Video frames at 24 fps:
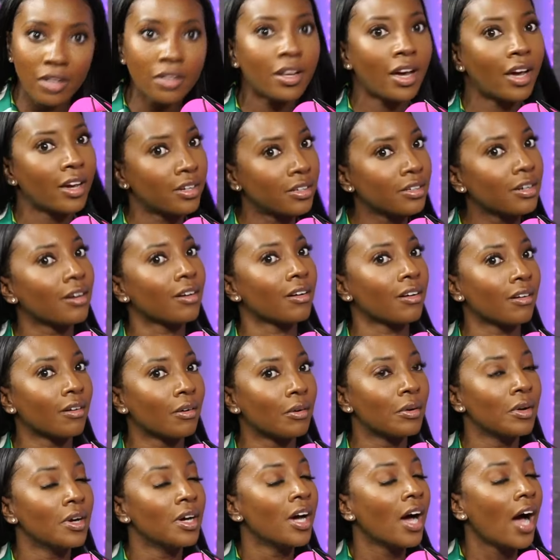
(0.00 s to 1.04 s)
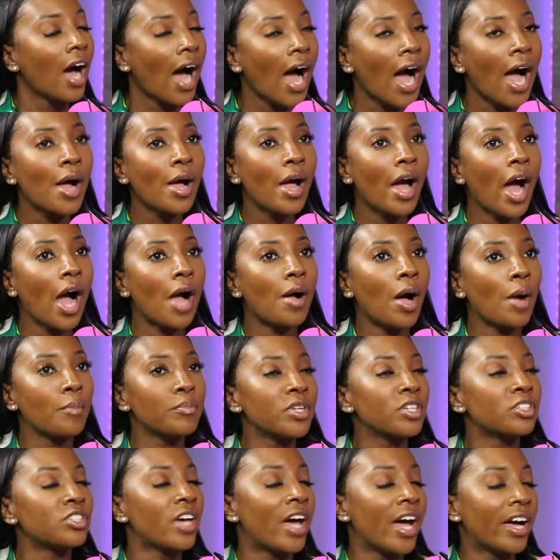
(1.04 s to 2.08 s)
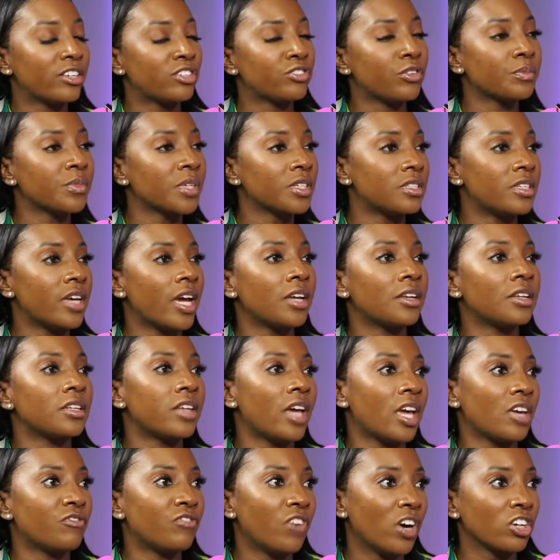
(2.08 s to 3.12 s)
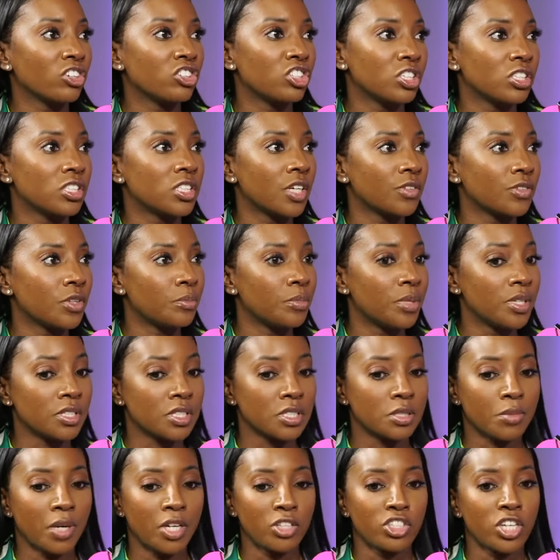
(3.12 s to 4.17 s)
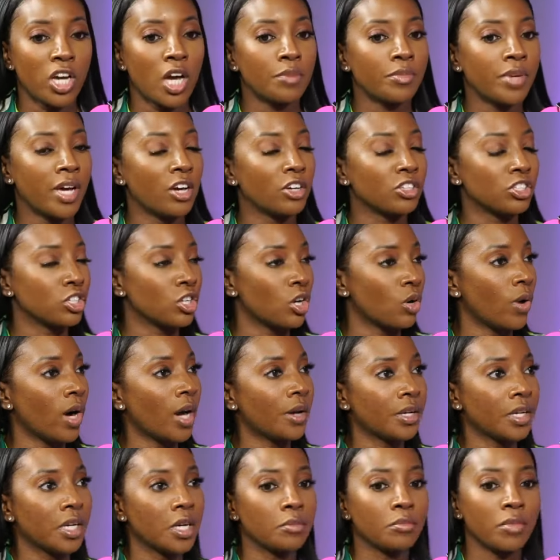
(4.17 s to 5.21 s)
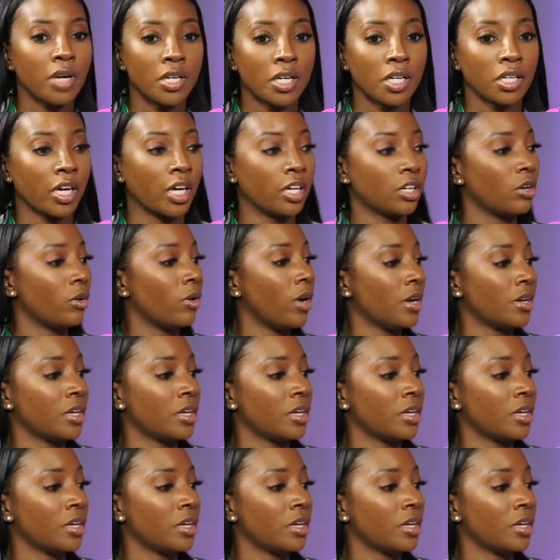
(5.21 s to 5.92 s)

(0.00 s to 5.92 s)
like, girl, I, I am detached from the day to day functions of the business. My mm-hmm. job now is to go out and get money, like go out